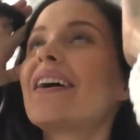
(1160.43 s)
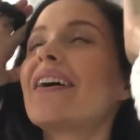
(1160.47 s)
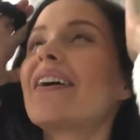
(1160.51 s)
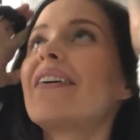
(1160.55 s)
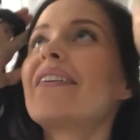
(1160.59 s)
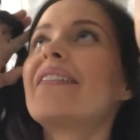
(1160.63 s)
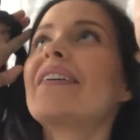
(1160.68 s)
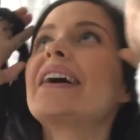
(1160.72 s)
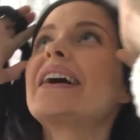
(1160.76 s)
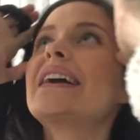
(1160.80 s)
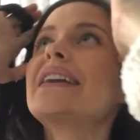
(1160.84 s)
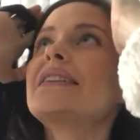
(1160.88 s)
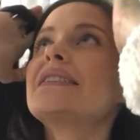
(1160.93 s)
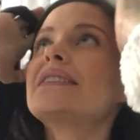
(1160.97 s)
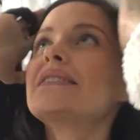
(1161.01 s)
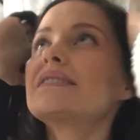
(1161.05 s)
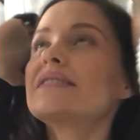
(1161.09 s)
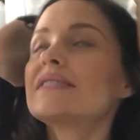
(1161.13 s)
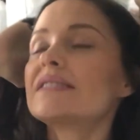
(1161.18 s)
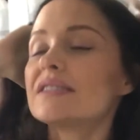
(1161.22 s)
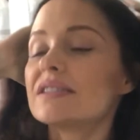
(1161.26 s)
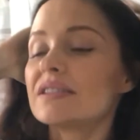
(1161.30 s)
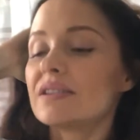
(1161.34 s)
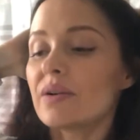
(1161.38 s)
fun? All right,
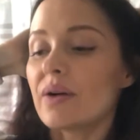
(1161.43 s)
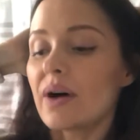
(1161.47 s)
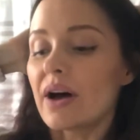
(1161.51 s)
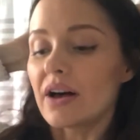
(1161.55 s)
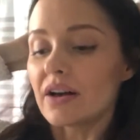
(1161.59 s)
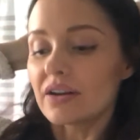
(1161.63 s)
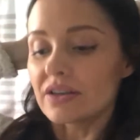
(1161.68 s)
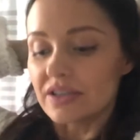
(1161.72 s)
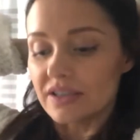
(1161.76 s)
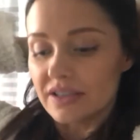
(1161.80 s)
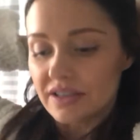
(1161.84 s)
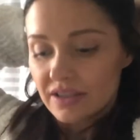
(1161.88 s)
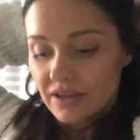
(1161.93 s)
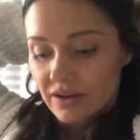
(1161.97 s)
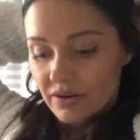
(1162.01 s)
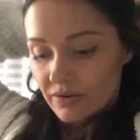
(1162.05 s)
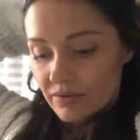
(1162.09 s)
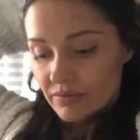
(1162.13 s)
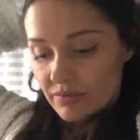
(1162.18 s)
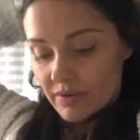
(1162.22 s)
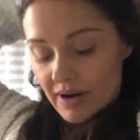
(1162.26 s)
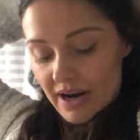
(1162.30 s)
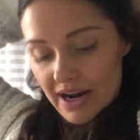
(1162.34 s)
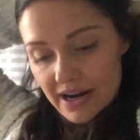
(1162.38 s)
so I'll just go
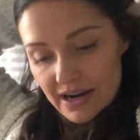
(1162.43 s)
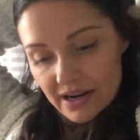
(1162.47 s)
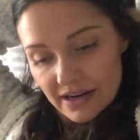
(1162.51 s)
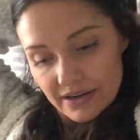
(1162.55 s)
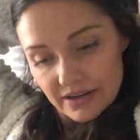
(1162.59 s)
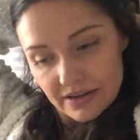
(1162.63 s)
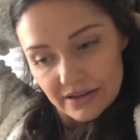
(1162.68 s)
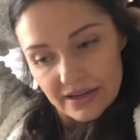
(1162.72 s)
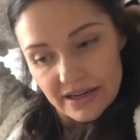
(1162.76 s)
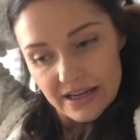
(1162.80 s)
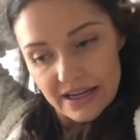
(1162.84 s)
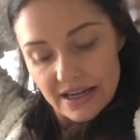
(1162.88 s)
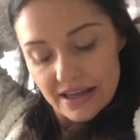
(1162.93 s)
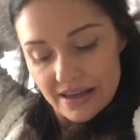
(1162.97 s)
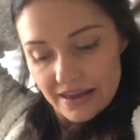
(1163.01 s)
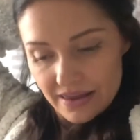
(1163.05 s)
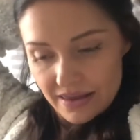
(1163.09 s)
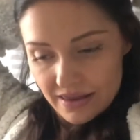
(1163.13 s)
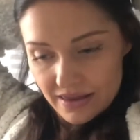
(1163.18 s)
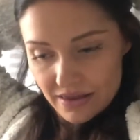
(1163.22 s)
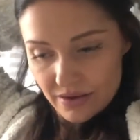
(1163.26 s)
right underneath